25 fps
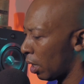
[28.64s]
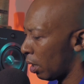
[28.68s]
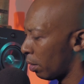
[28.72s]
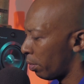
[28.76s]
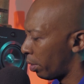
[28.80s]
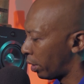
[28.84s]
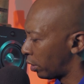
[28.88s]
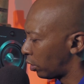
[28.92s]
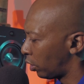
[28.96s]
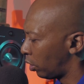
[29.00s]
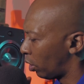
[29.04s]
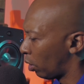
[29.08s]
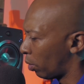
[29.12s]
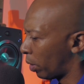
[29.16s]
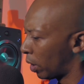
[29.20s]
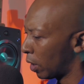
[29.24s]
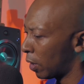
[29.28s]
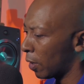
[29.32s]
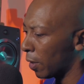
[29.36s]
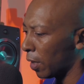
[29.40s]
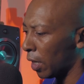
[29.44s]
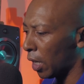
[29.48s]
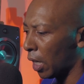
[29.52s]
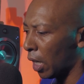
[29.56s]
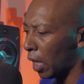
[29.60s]
But you know
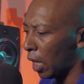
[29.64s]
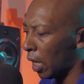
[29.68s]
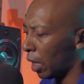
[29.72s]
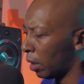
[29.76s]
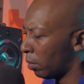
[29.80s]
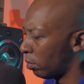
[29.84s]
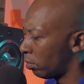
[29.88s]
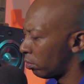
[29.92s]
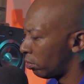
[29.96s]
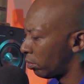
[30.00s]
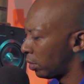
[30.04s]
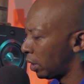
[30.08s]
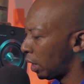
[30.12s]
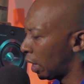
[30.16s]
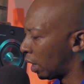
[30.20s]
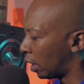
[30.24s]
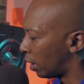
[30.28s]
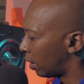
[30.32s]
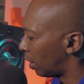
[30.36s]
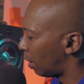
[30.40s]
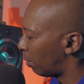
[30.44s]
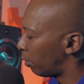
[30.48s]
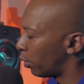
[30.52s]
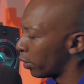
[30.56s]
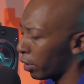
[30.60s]
what, yeah,
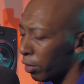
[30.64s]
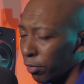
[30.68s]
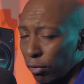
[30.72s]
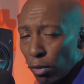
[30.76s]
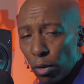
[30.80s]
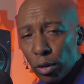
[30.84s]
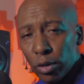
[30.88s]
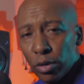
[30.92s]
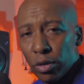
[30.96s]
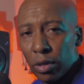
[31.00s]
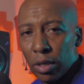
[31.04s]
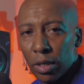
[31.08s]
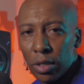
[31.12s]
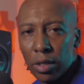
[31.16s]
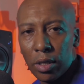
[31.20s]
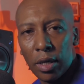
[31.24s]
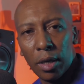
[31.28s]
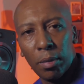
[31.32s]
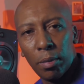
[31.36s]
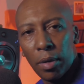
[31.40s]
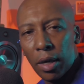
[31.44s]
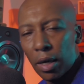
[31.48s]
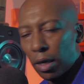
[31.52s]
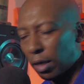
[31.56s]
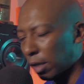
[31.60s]
I'm looking forward to this
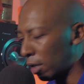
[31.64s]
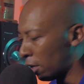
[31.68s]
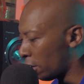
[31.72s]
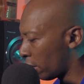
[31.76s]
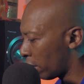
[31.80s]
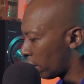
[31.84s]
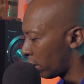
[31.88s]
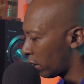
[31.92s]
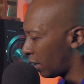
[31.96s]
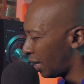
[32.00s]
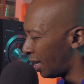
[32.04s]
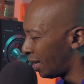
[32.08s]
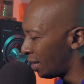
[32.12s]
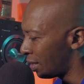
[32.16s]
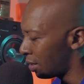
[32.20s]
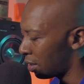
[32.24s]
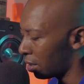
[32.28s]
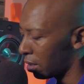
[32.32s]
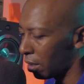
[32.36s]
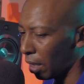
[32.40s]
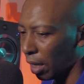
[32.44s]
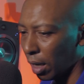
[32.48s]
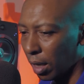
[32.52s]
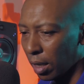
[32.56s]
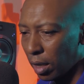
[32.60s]
year, man. A lot of
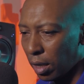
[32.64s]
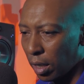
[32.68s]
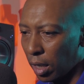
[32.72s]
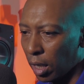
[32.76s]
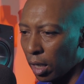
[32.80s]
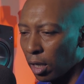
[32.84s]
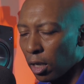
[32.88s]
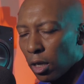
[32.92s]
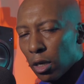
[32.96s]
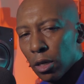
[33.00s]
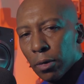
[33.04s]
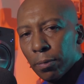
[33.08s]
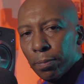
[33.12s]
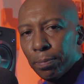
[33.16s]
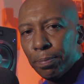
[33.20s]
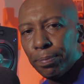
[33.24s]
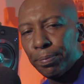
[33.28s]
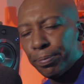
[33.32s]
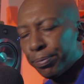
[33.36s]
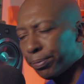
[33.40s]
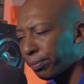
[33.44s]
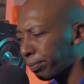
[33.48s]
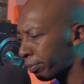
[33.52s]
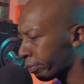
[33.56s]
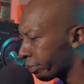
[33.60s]
things that I think,
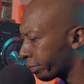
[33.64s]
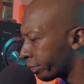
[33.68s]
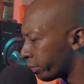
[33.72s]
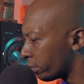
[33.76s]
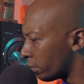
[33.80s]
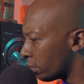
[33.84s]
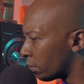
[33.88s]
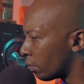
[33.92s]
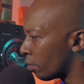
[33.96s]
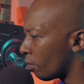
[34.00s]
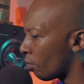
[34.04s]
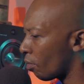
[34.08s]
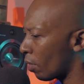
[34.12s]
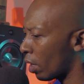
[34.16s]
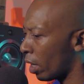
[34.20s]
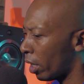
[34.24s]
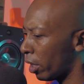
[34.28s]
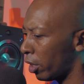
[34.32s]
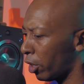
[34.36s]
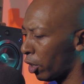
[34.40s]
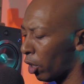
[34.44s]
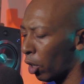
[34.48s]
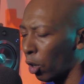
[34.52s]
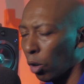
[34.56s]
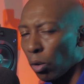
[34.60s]

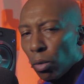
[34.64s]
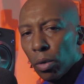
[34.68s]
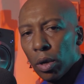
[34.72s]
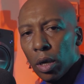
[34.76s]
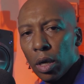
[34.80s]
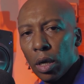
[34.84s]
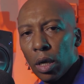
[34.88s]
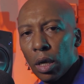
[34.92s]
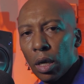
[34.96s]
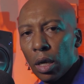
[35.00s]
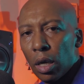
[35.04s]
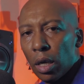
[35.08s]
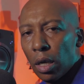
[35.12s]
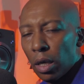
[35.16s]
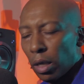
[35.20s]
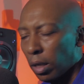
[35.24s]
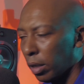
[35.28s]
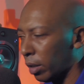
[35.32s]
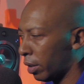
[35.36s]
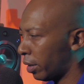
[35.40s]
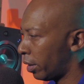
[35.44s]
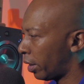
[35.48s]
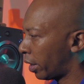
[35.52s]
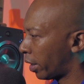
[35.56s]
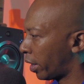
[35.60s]
you know,
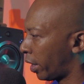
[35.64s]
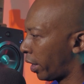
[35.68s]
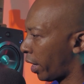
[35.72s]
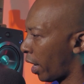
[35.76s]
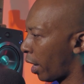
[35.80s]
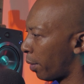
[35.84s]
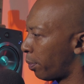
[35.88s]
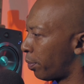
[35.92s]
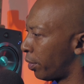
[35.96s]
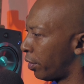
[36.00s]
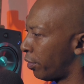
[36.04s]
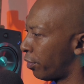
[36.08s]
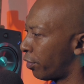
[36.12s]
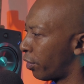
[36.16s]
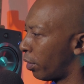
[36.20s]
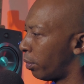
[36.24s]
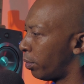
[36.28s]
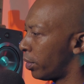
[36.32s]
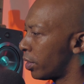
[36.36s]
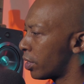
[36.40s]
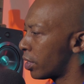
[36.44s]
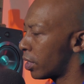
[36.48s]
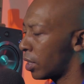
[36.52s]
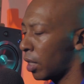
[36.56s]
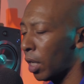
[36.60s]
that can happen
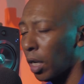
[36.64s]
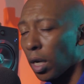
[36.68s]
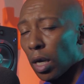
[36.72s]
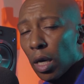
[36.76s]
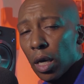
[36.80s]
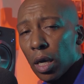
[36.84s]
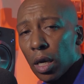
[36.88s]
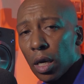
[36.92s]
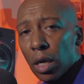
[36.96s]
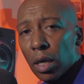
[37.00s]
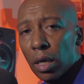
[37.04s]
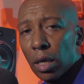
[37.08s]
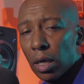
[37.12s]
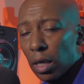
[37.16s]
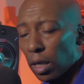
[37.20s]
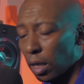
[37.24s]
from this year.